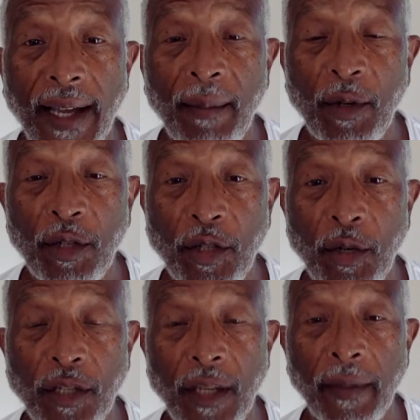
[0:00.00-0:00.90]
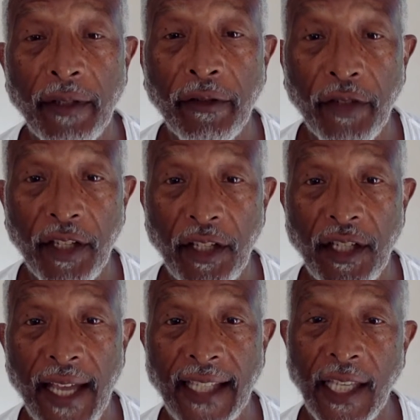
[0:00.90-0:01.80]
I'm going to show some of the
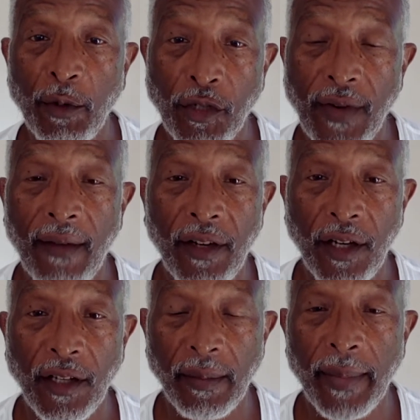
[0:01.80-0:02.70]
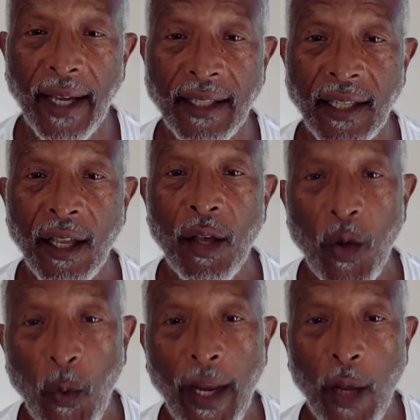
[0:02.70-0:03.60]
footage as I was traveling on the bus
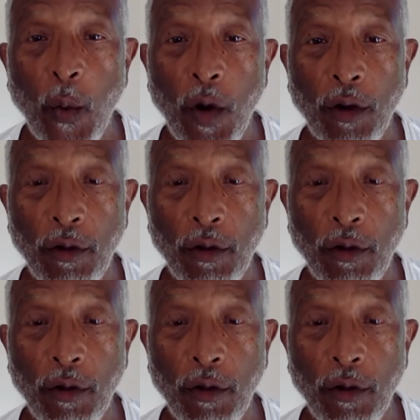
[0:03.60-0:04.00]
while I walk